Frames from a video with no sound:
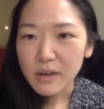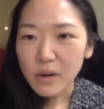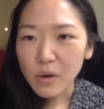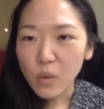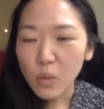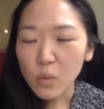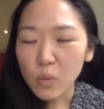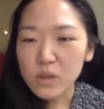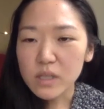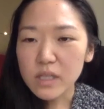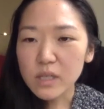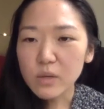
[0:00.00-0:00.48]

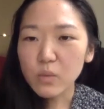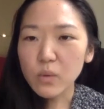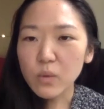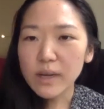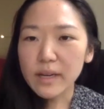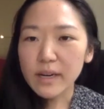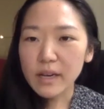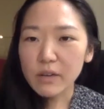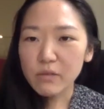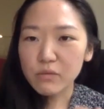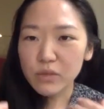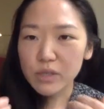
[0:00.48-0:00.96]
only when
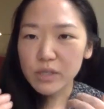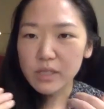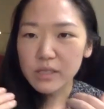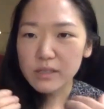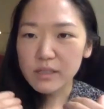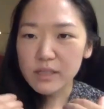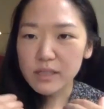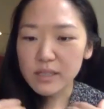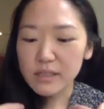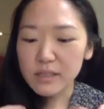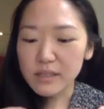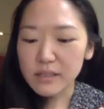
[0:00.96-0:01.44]
i
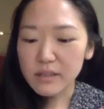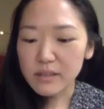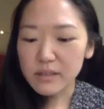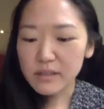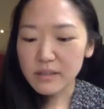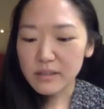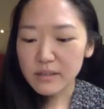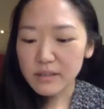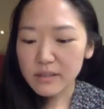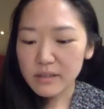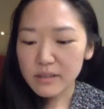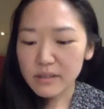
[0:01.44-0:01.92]
really
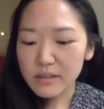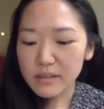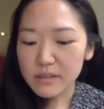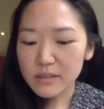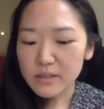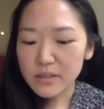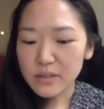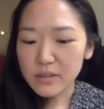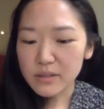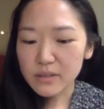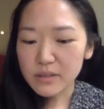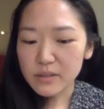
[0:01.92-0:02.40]

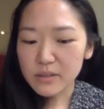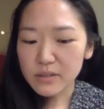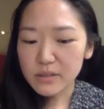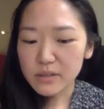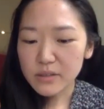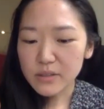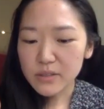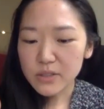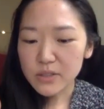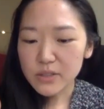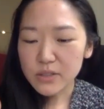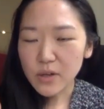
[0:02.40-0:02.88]

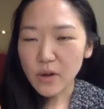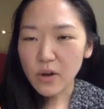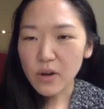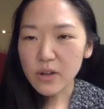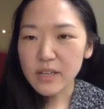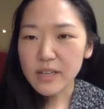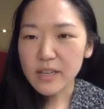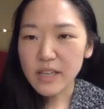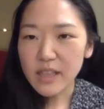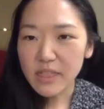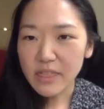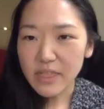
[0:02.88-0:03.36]
saw
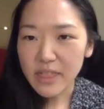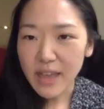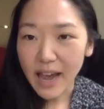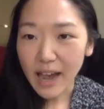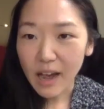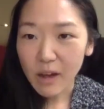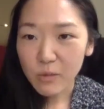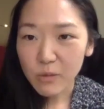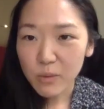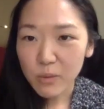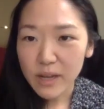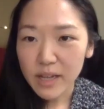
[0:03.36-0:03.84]
it in
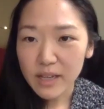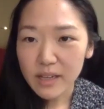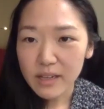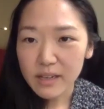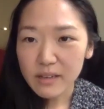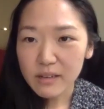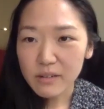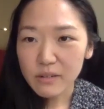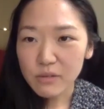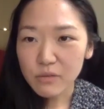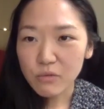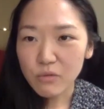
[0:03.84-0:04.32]
that
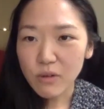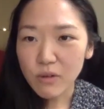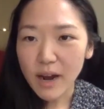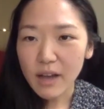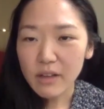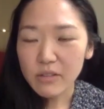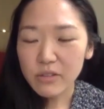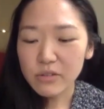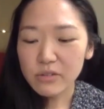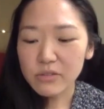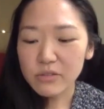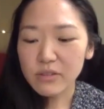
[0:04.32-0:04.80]
way
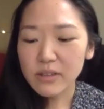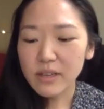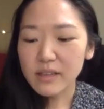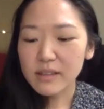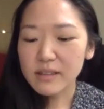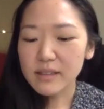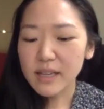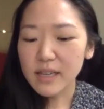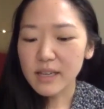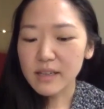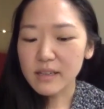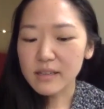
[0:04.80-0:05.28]
rather than
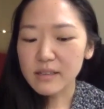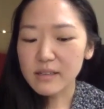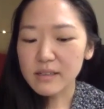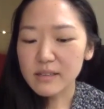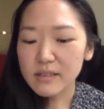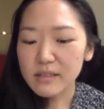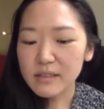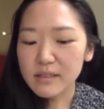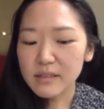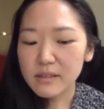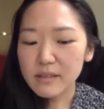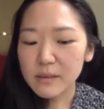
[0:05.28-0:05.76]
like
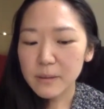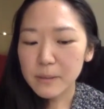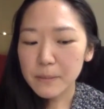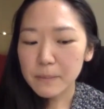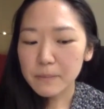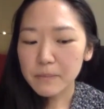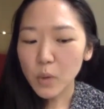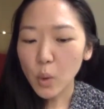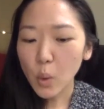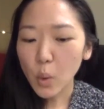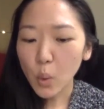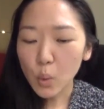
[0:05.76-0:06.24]

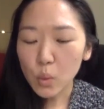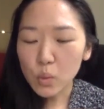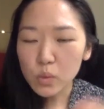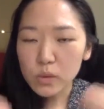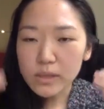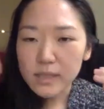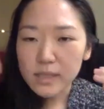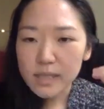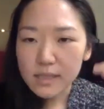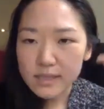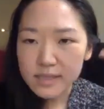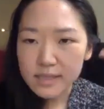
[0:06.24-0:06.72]

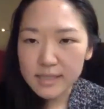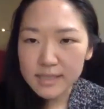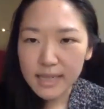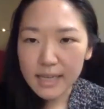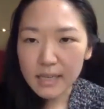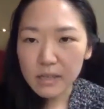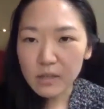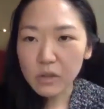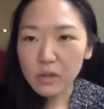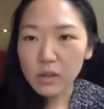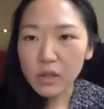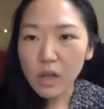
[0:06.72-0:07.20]
only a
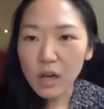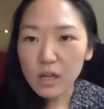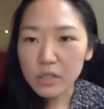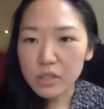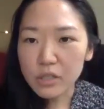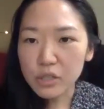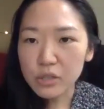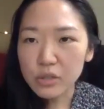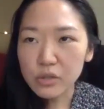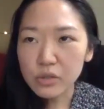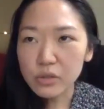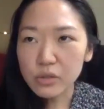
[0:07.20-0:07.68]

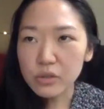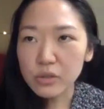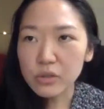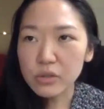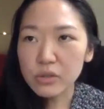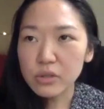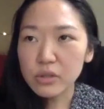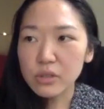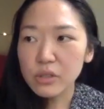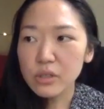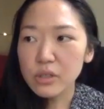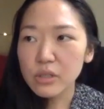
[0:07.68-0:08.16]

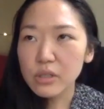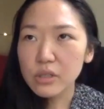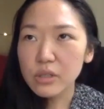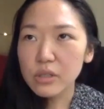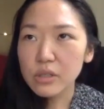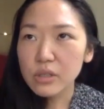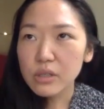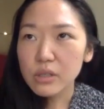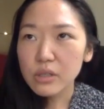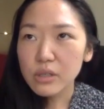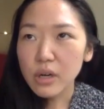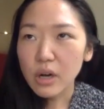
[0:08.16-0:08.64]
psychological
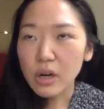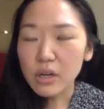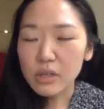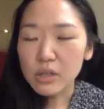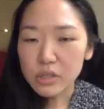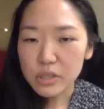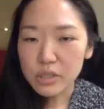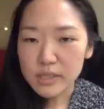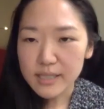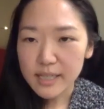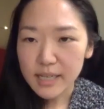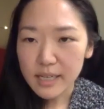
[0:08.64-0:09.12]

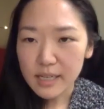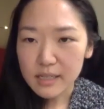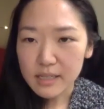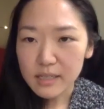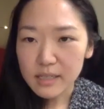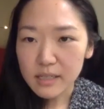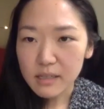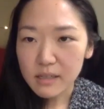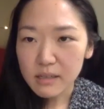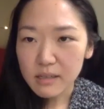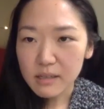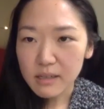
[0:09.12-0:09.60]

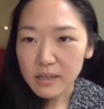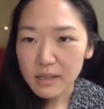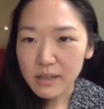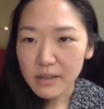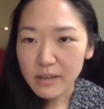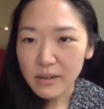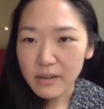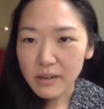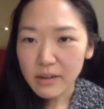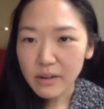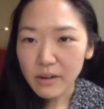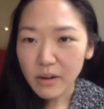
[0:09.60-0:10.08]
understanding
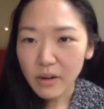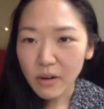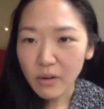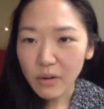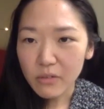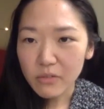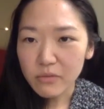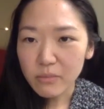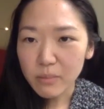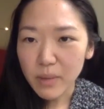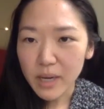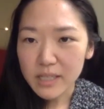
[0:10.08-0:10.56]

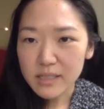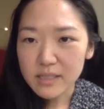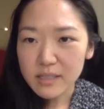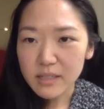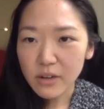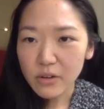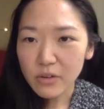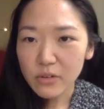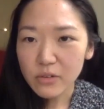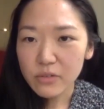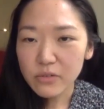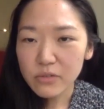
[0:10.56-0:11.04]
of
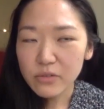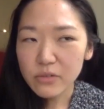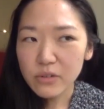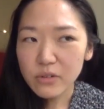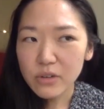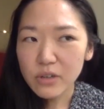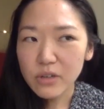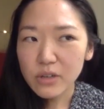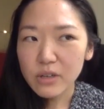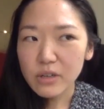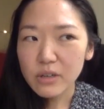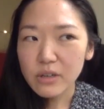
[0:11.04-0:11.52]
myself
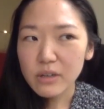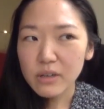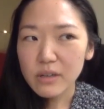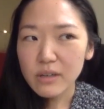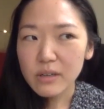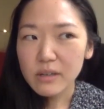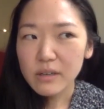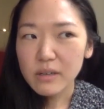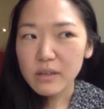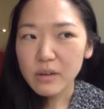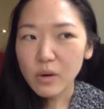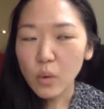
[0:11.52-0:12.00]

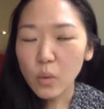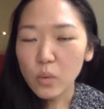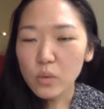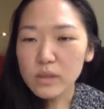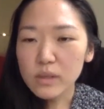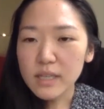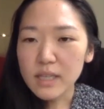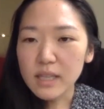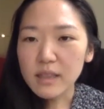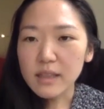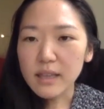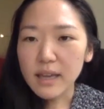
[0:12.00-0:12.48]

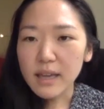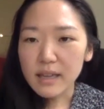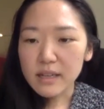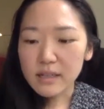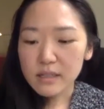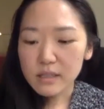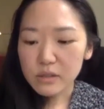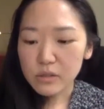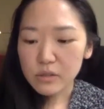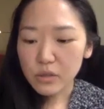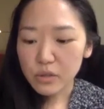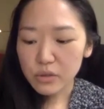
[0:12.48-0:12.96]
only
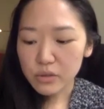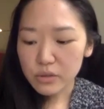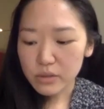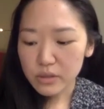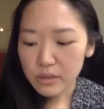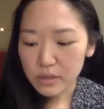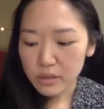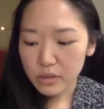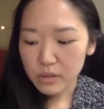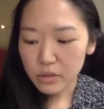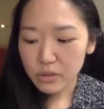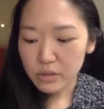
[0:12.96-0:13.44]
then
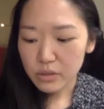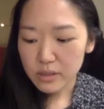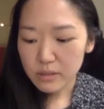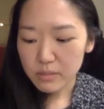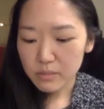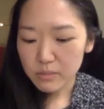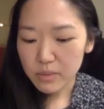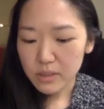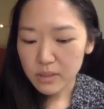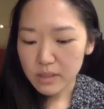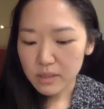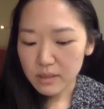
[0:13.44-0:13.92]
could could
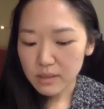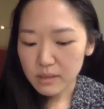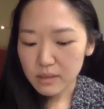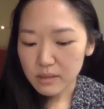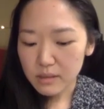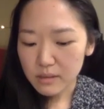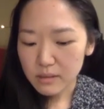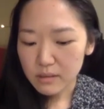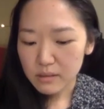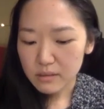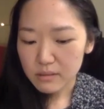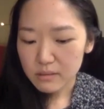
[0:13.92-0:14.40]
it
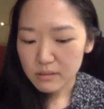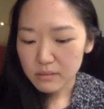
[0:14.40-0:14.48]
be